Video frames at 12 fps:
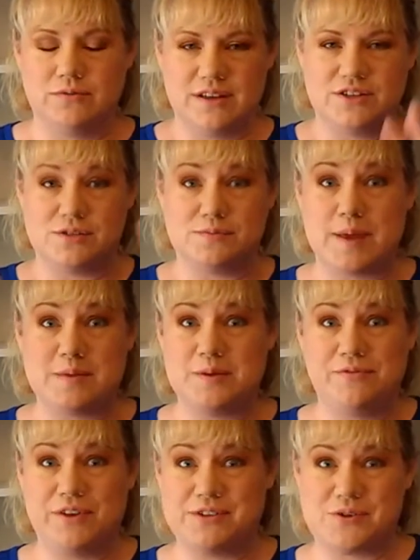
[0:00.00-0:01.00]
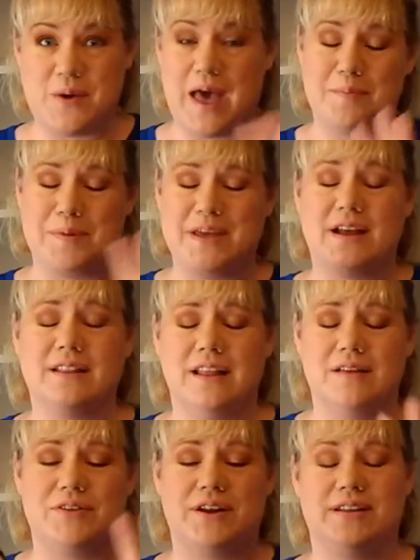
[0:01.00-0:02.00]
It just makes me feel so happy, and I
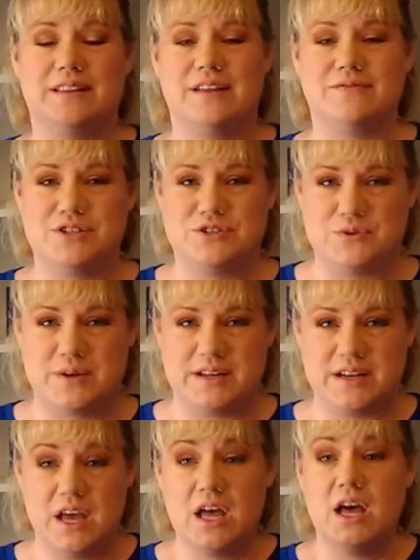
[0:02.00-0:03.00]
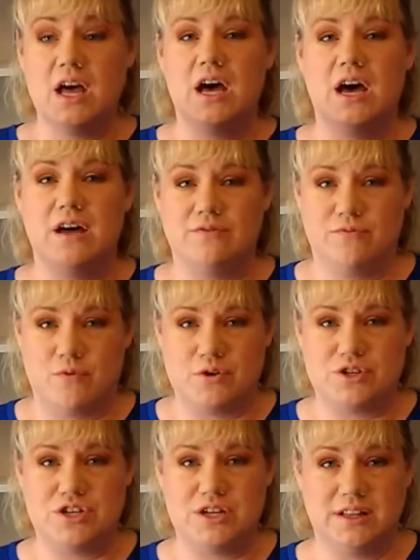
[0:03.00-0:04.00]
love it. I love to do it.
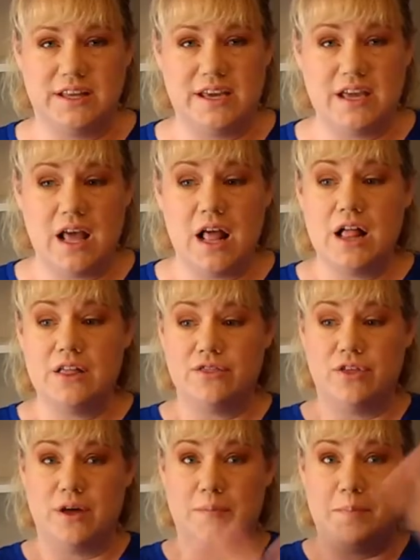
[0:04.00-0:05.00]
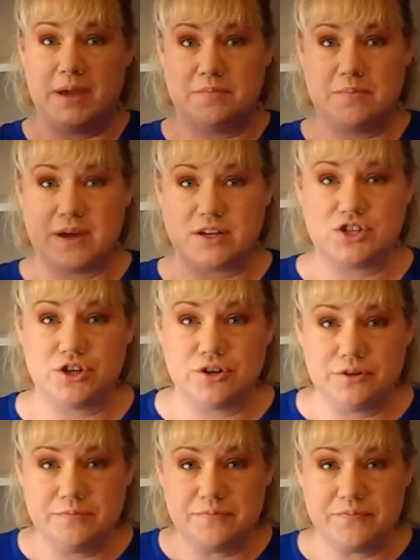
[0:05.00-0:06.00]
Unfortunately, the big
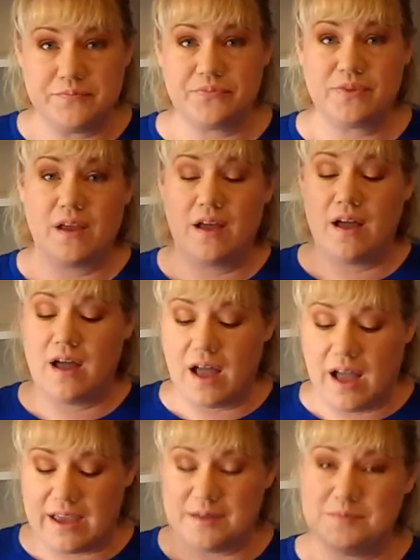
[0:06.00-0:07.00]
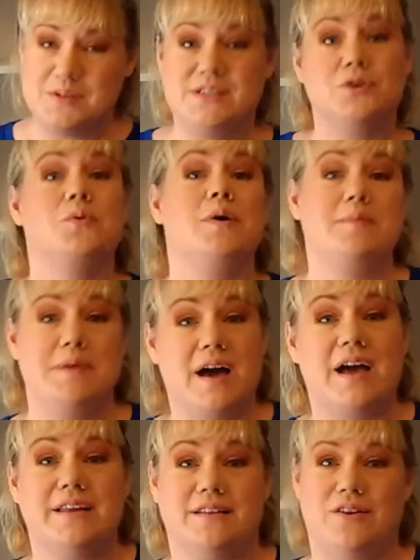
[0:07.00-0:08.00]
picture, I am still way
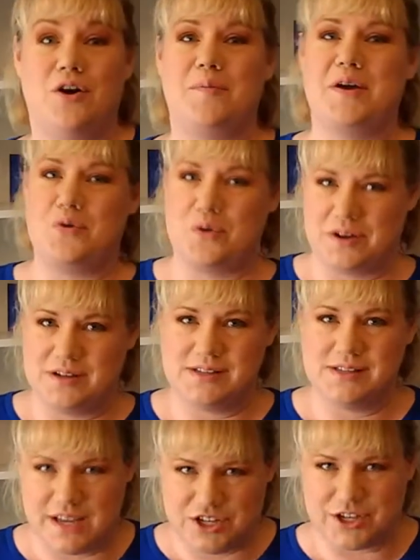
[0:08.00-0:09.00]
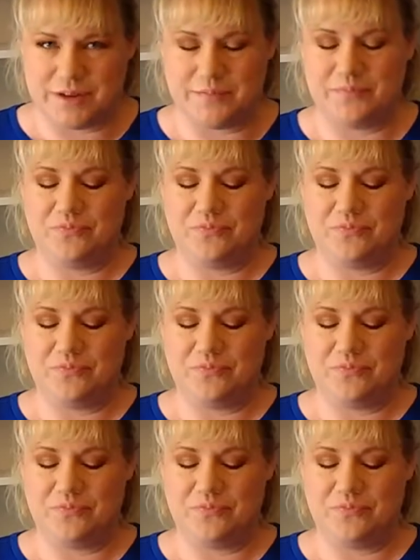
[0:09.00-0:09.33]
behind on all my organization.